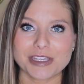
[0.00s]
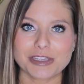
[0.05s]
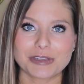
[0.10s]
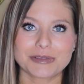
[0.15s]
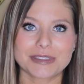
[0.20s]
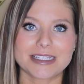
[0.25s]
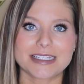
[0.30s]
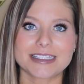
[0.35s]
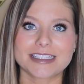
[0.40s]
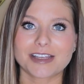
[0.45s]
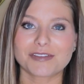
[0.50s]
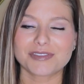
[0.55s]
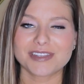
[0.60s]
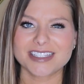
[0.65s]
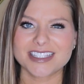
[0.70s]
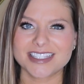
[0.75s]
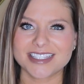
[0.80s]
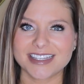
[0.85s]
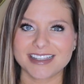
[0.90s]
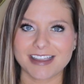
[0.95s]
be using, stuff
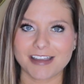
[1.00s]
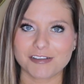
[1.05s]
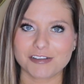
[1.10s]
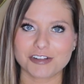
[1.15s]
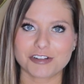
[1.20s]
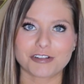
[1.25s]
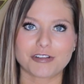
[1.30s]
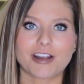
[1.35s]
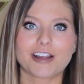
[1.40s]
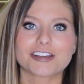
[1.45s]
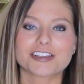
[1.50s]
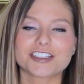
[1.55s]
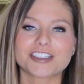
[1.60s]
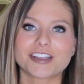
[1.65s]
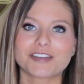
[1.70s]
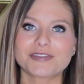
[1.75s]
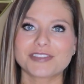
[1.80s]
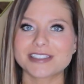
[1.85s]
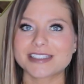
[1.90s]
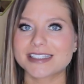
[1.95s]
that's sitting out in your garage,
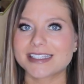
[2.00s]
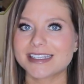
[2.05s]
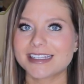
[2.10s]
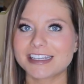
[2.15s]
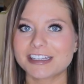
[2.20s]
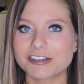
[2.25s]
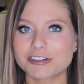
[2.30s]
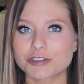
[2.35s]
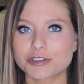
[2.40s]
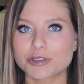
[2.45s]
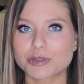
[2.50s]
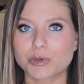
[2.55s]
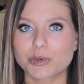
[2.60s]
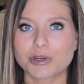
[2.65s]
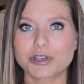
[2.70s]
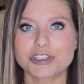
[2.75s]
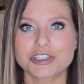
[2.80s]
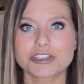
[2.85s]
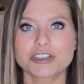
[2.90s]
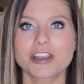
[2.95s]
stuff that's sitting in your
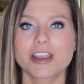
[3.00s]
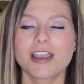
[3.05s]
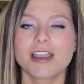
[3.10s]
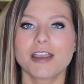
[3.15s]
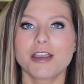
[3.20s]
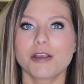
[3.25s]
storage